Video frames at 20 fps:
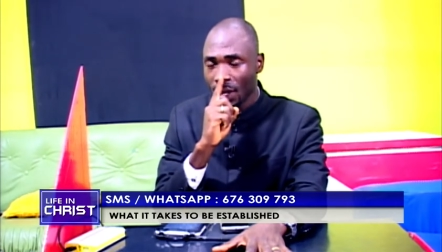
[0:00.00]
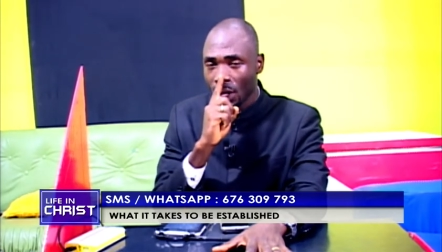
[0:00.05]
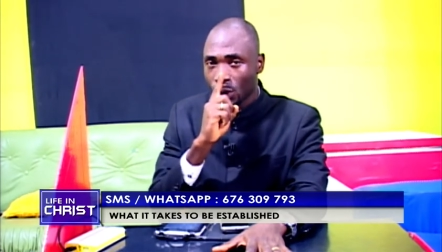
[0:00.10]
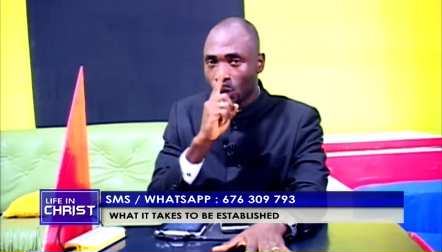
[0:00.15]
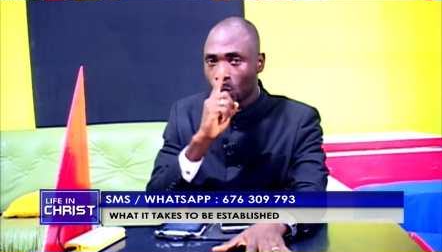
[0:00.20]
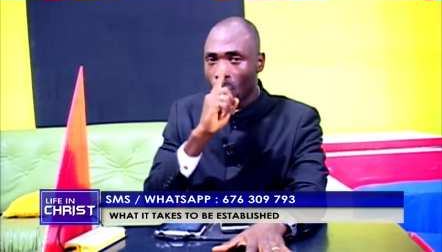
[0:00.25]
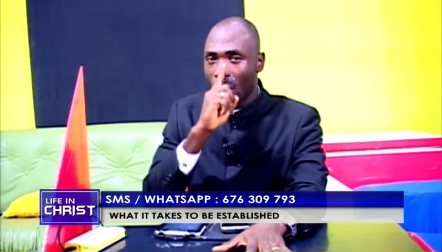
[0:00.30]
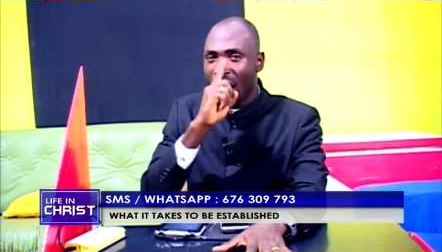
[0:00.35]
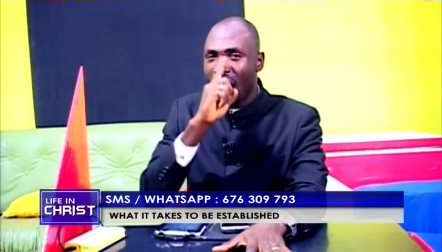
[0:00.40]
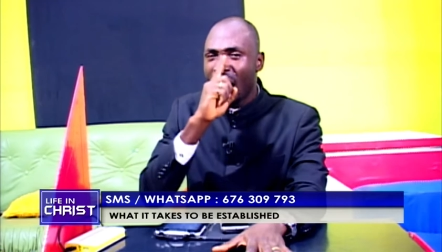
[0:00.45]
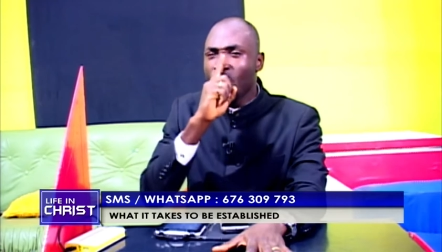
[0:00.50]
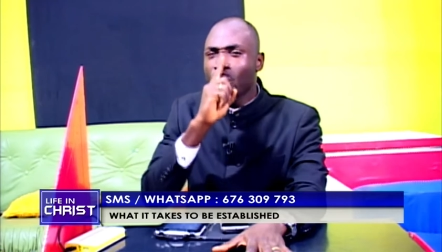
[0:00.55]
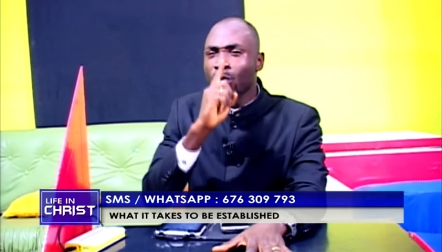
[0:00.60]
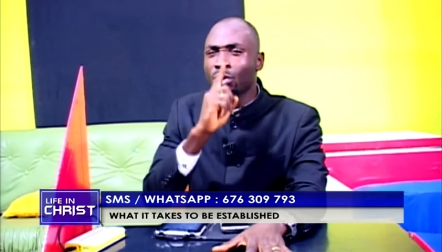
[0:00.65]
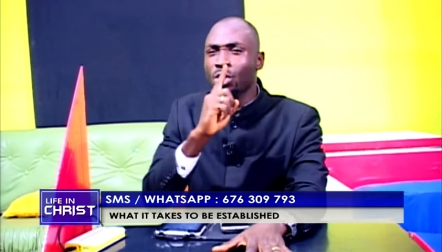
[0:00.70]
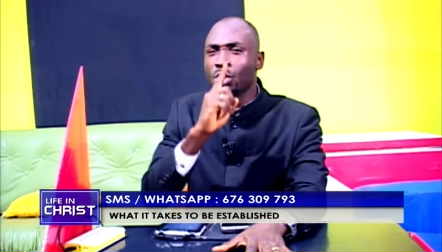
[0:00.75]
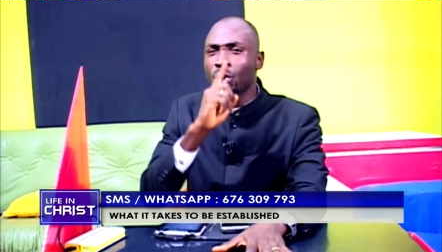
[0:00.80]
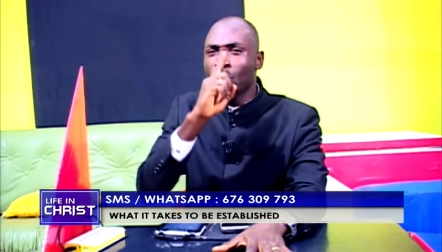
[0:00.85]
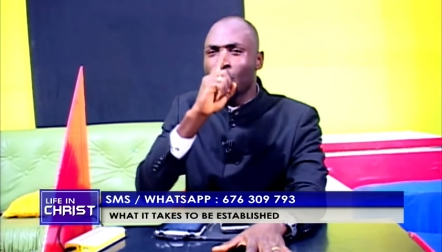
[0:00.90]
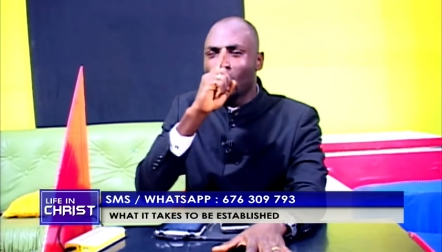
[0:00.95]
So
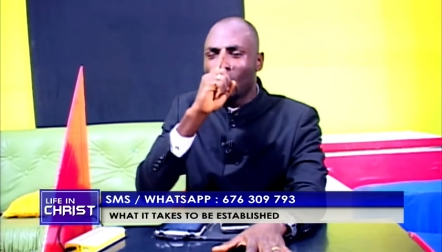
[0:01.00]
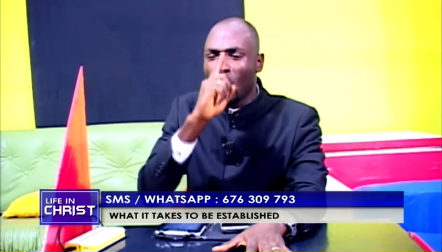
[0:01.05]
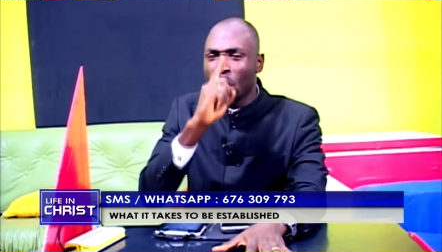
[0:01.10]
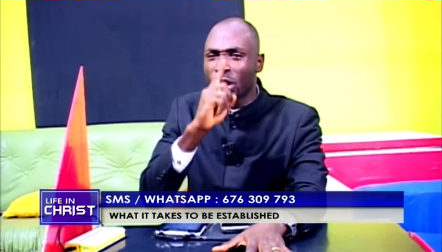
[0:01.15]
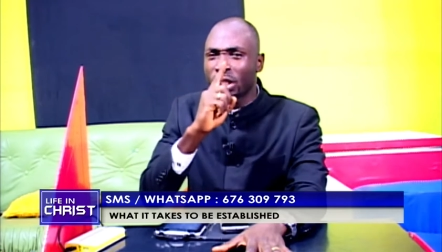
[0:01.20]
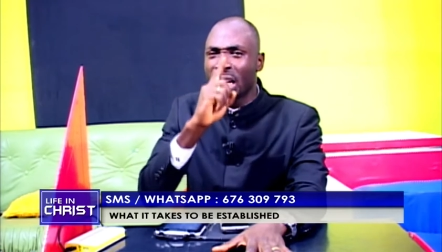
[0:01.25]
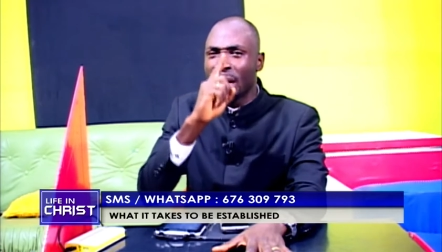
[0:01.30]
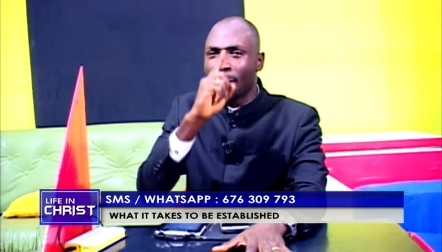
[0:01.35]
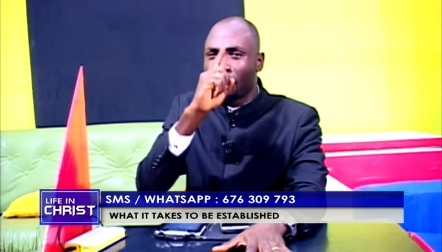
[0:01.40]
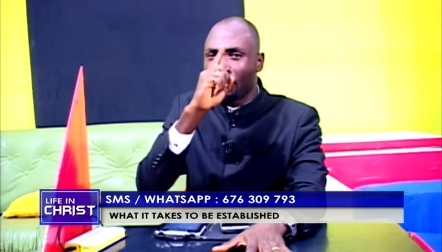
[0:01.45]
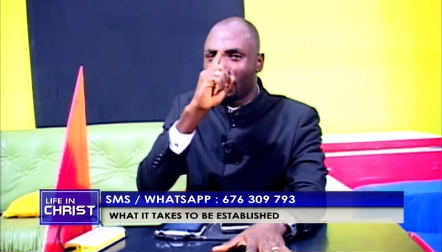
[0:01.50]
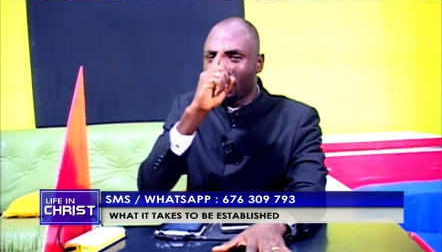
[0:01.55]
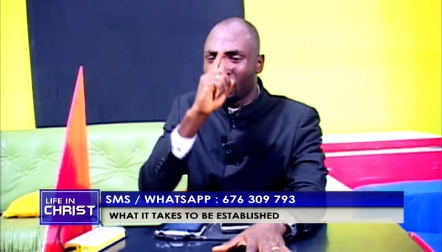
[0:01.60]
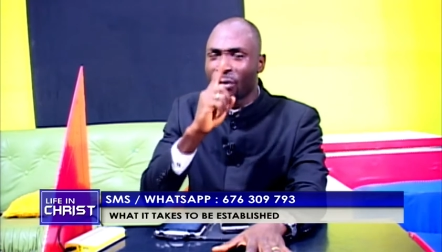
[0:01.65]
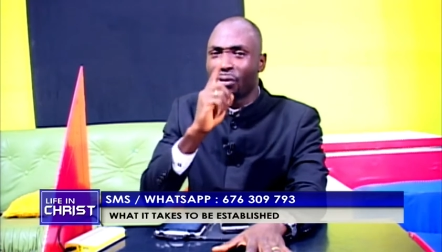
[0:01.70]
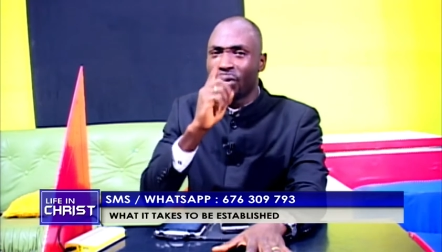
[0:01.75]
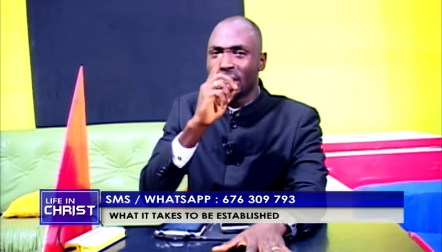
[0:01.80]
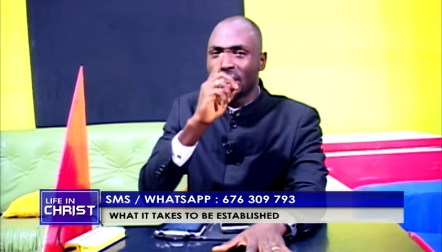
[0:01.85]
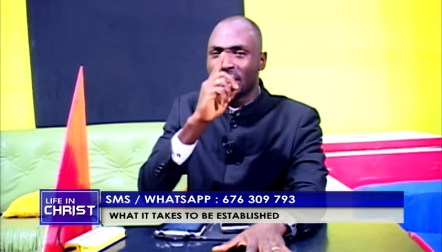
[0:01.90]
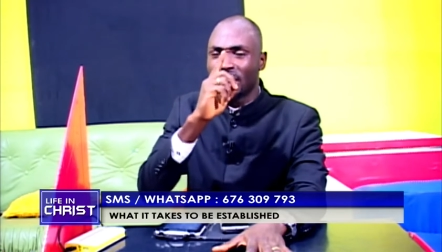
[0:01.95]
how do you cause a
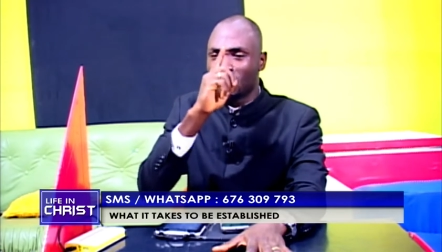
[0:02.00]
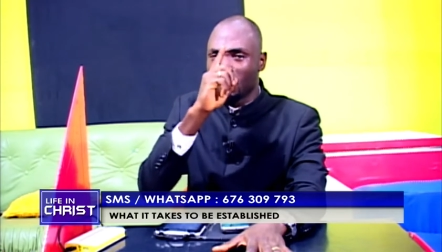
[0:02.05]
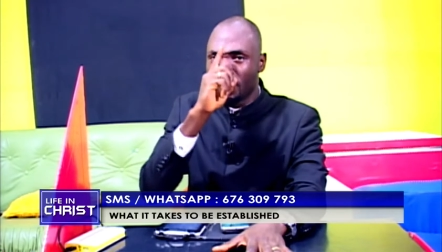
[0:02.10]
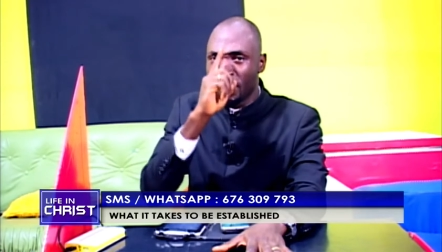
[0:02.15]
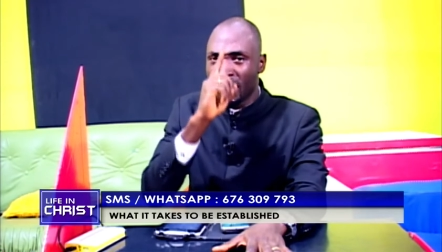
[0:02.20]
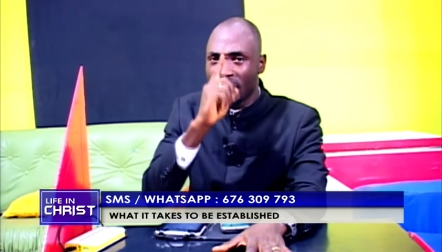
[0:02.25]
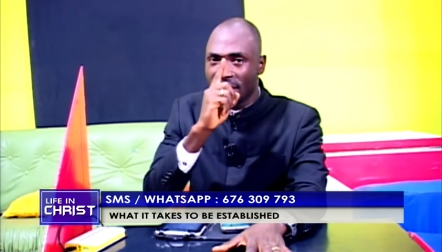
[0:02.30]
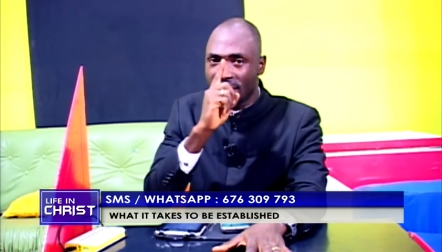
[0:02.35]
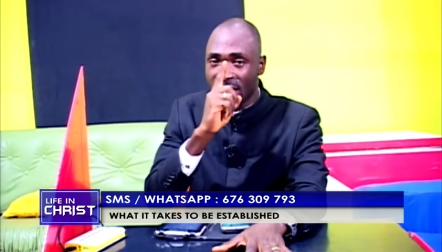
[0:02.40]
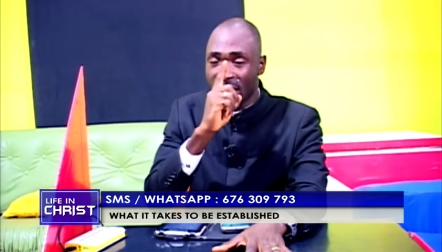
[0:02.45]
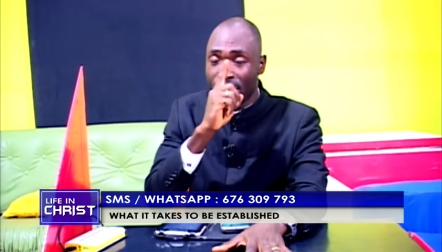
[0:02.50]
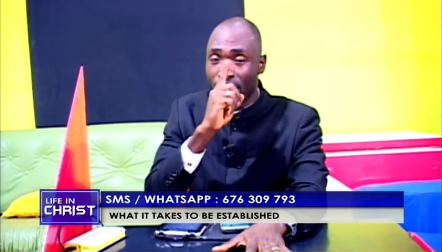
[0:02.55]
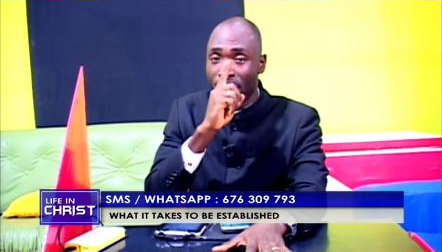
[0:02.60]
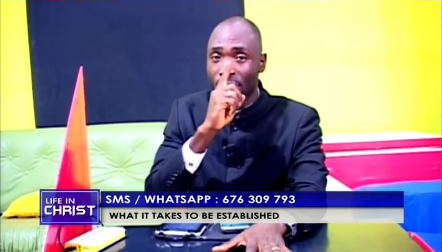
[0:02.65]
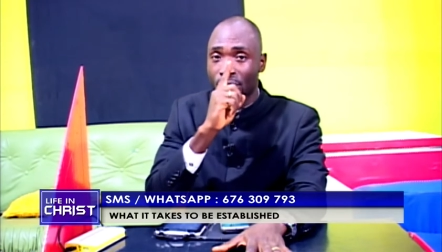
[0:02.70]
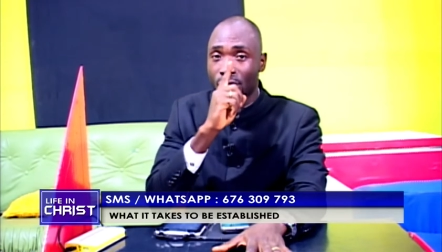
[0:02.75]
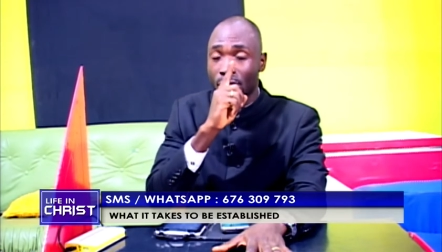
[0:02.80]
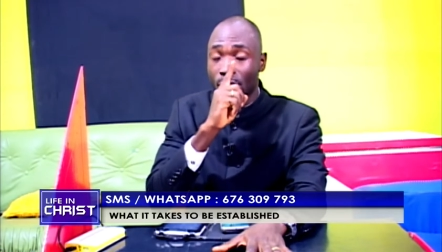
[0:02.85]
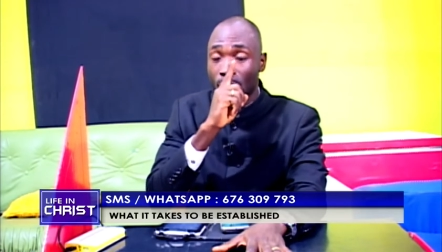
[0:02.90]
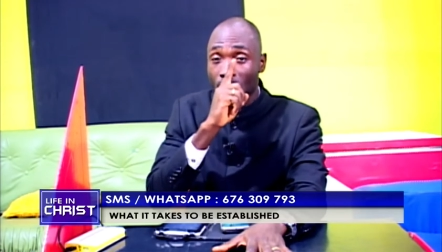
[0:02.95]
prophecy to be
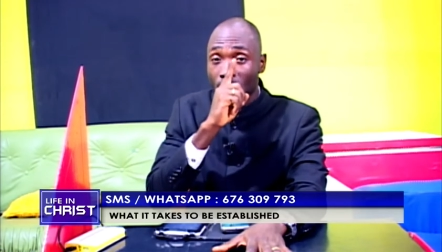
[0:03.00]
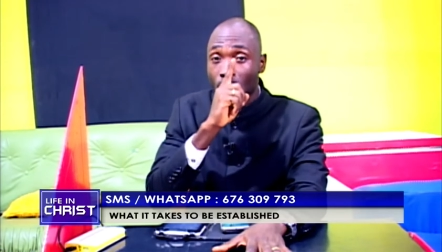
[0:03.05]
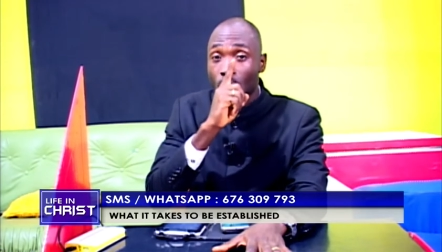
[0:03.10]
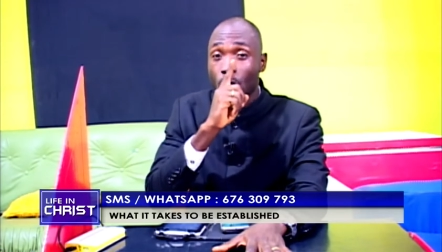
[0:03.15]
established?